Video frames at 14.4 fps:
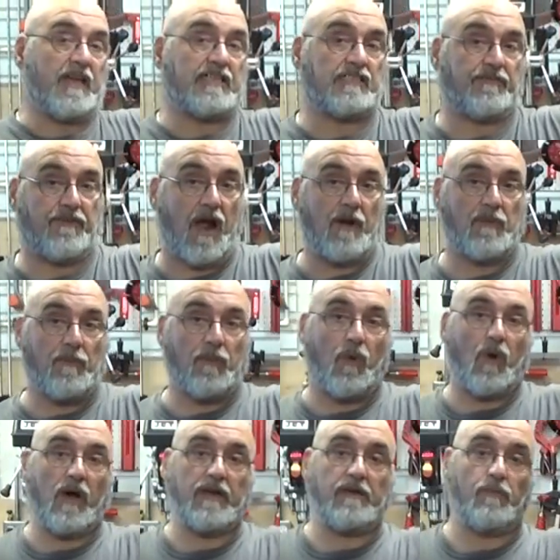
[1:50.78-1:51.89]
it's a
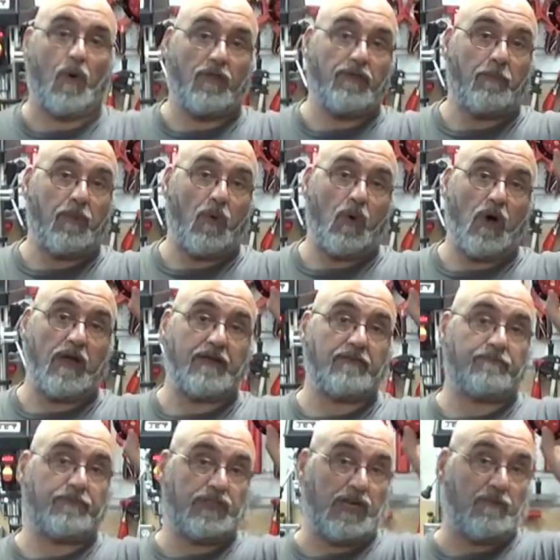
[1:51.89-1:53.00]
fiberboard, wonderboard,
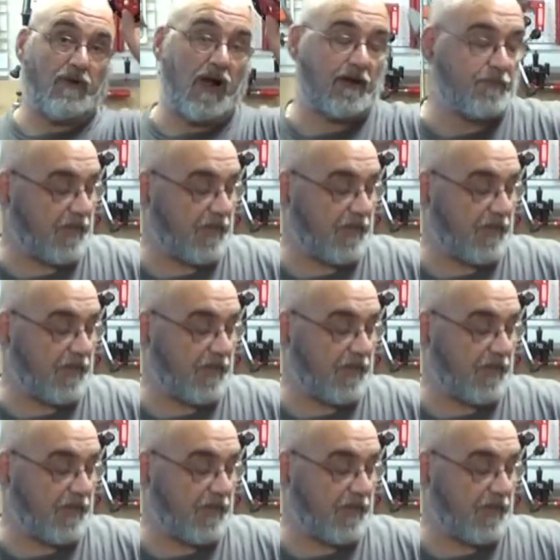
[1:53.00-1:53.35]
sheetrock